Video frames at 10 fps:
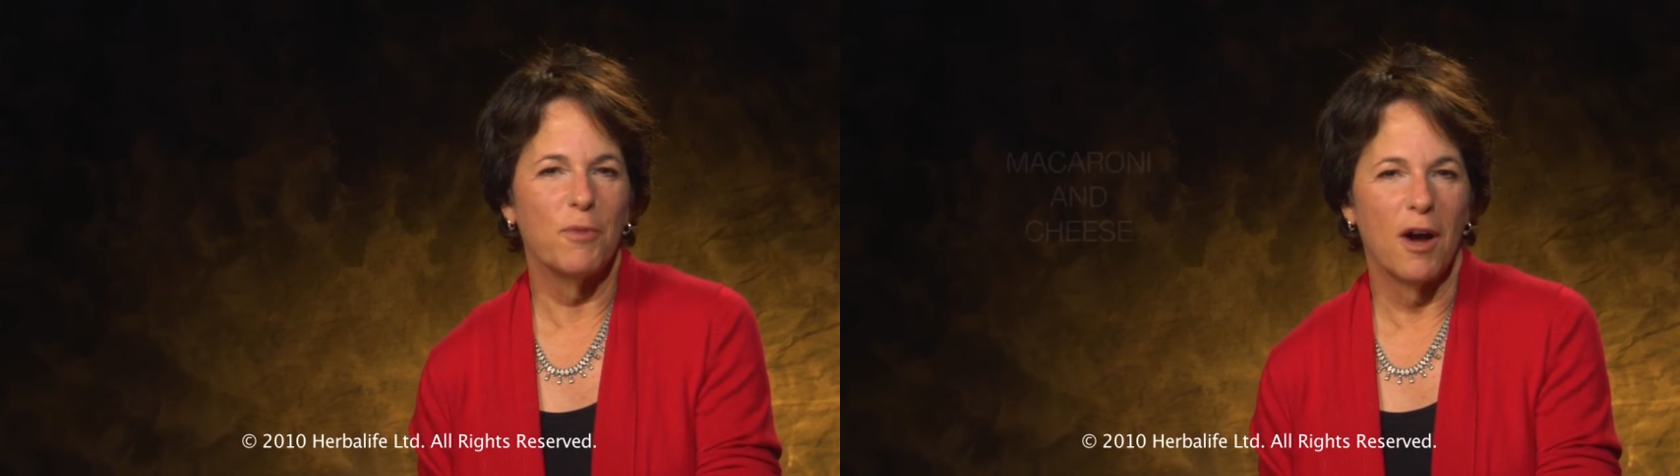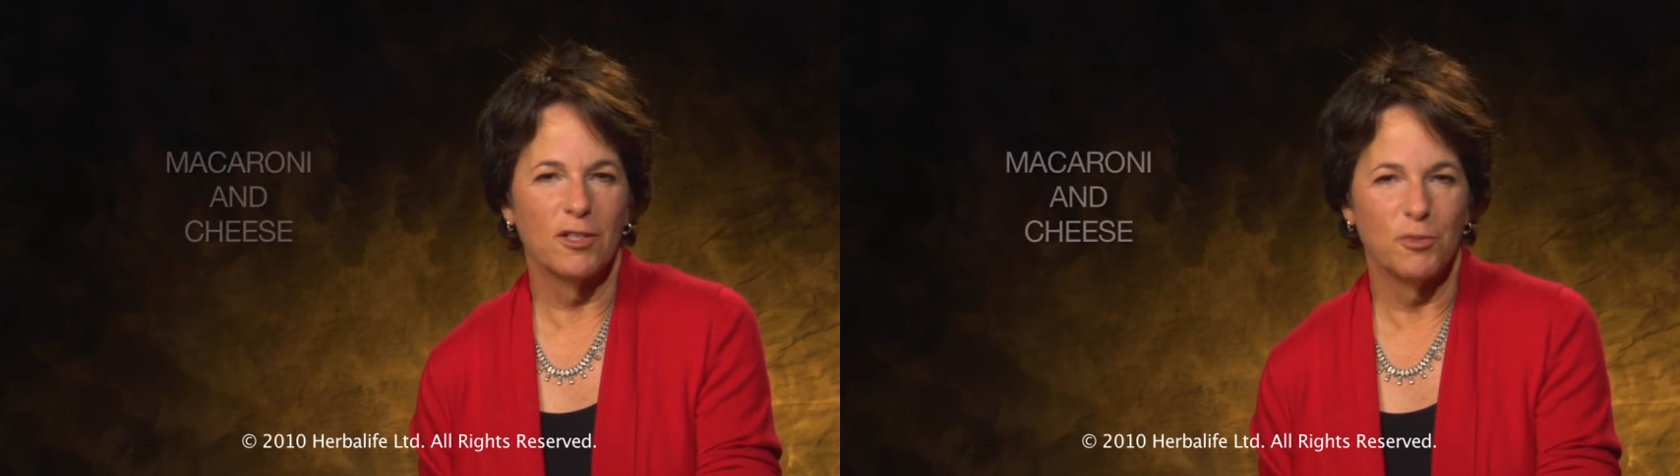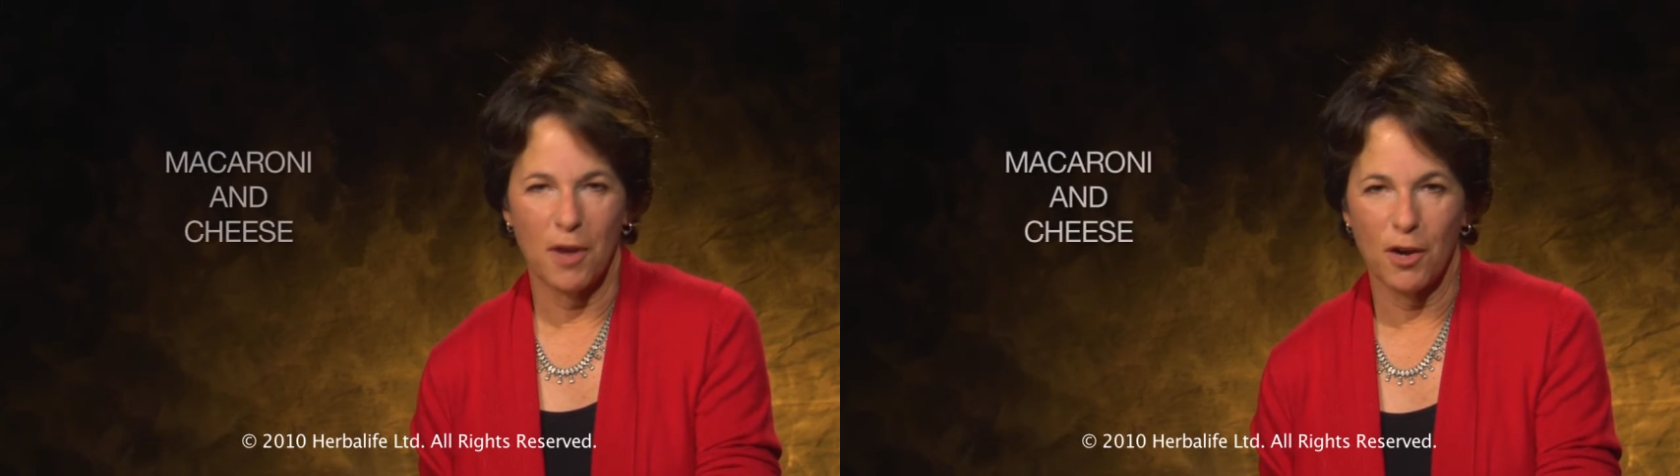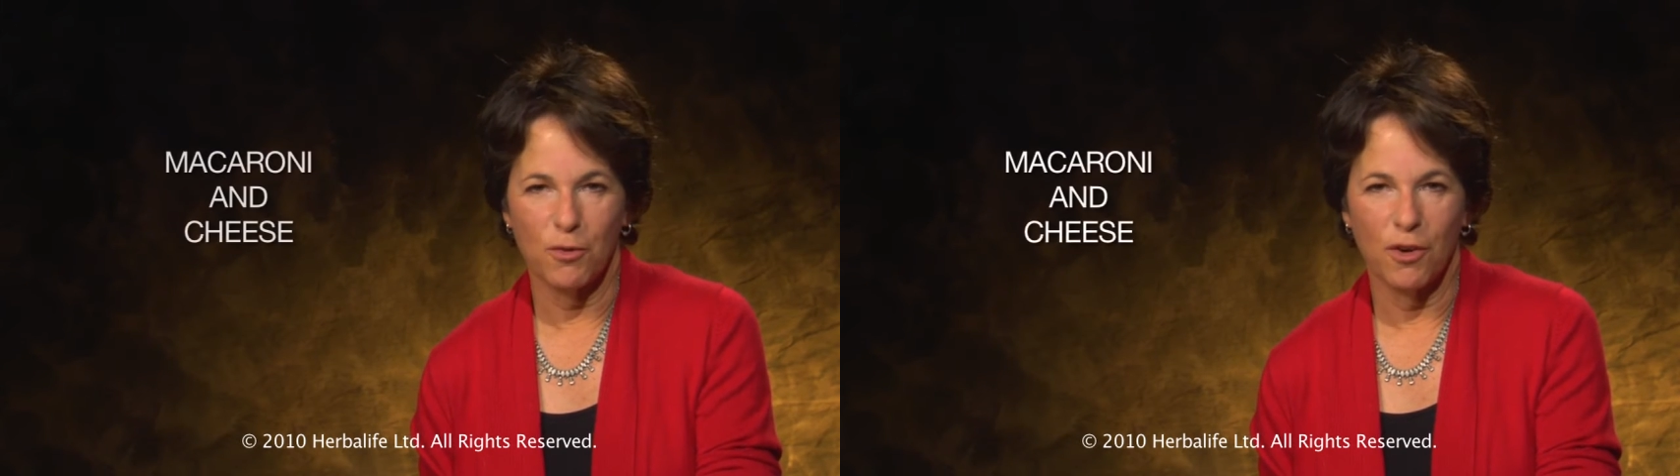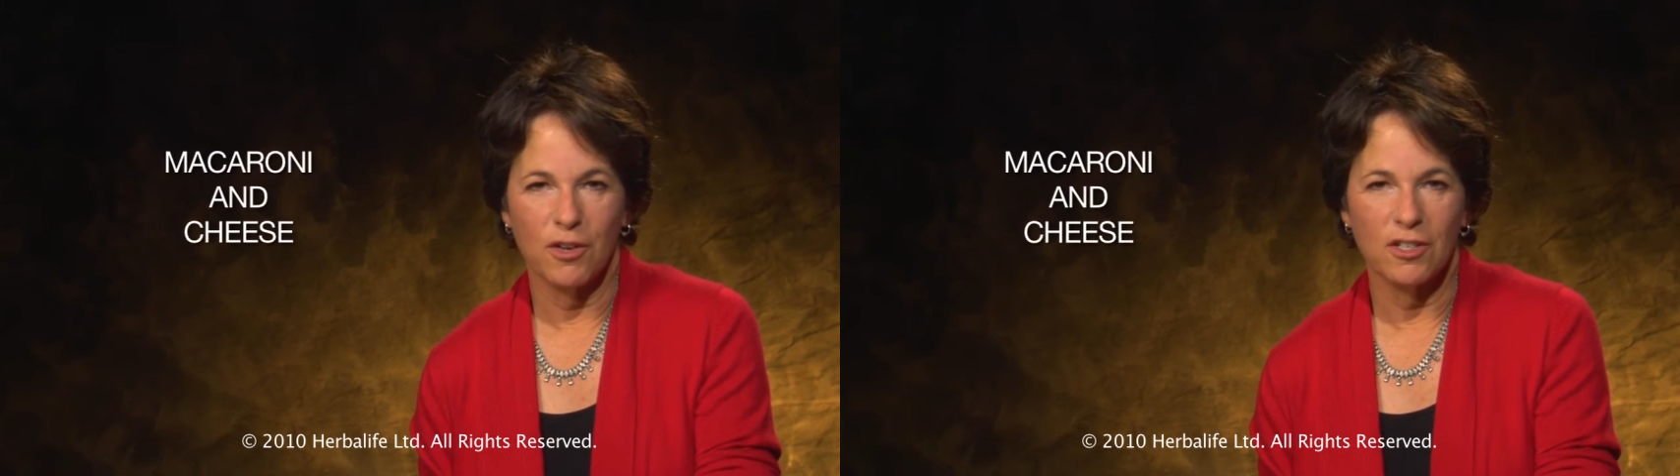boxed
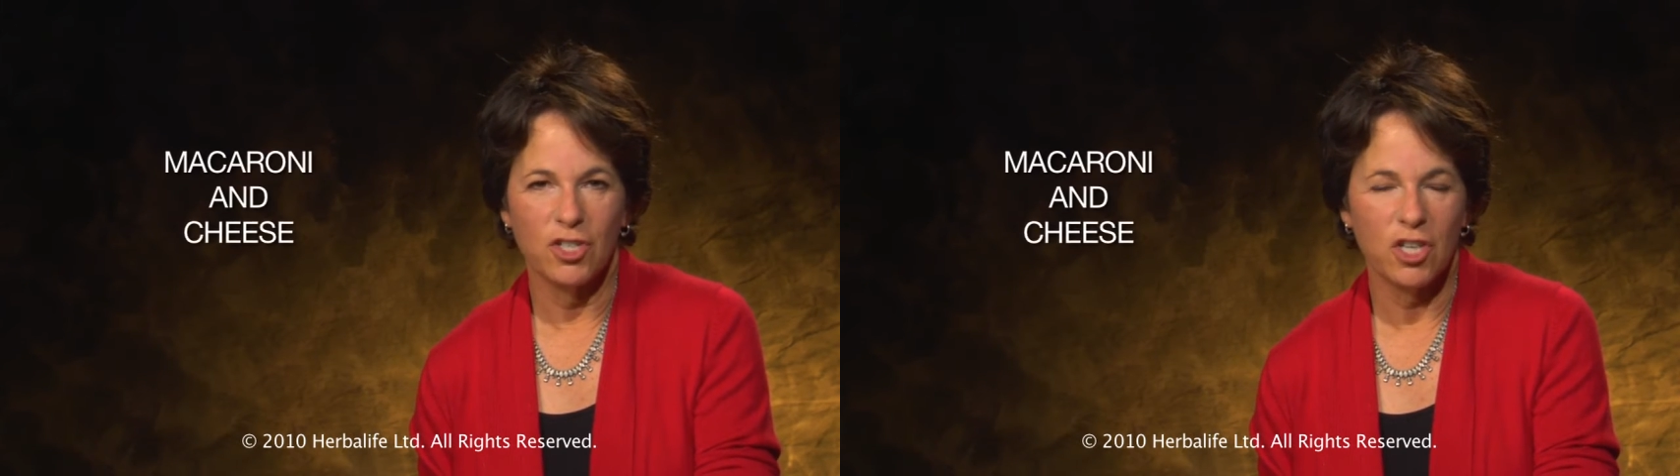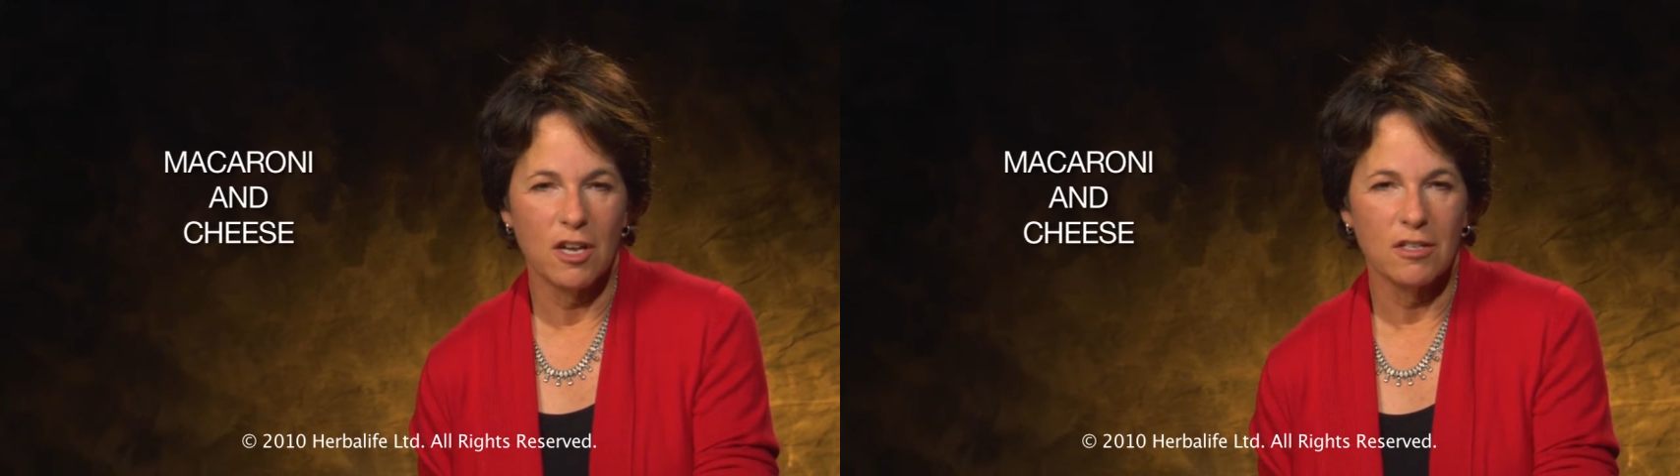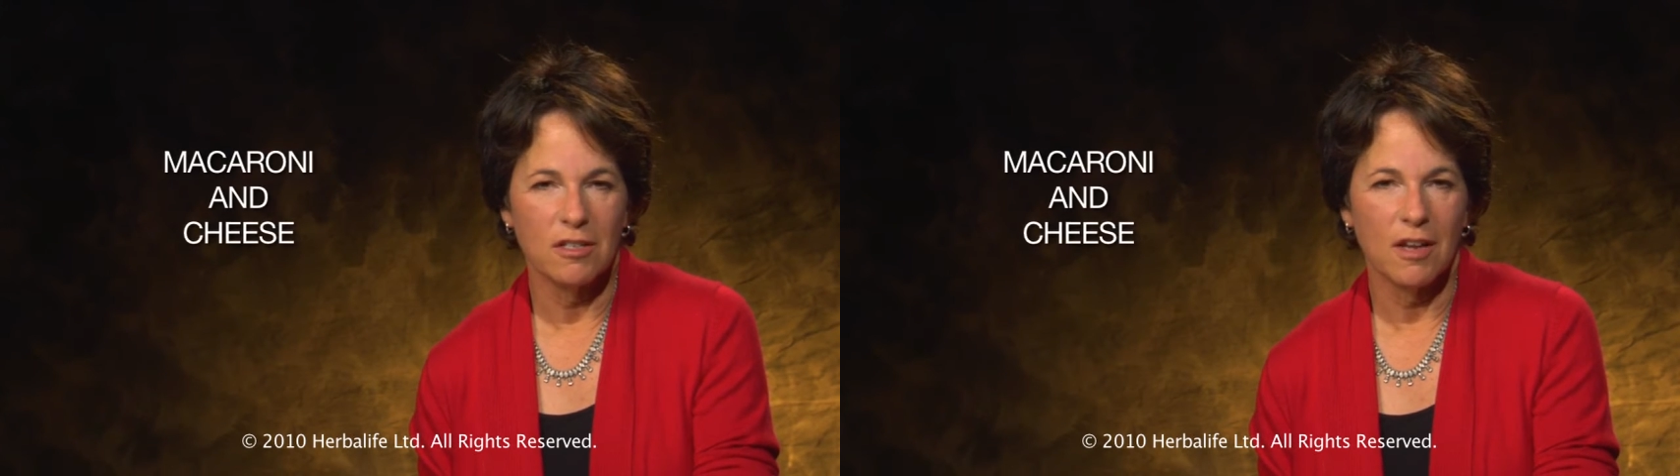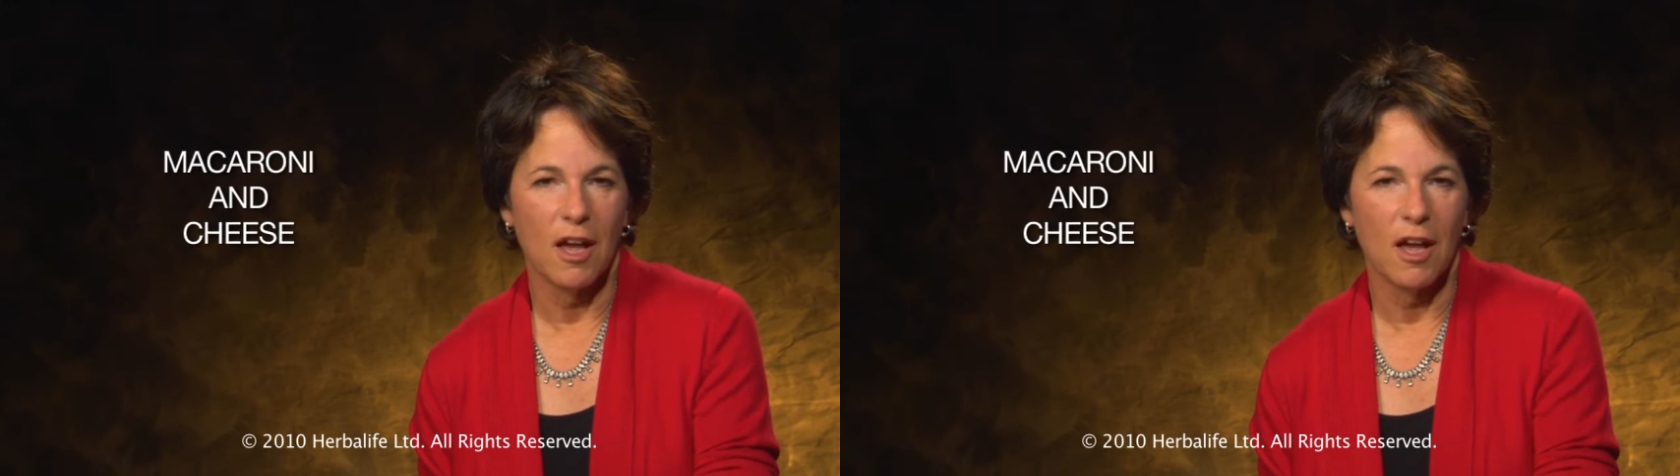macaroni and cheese,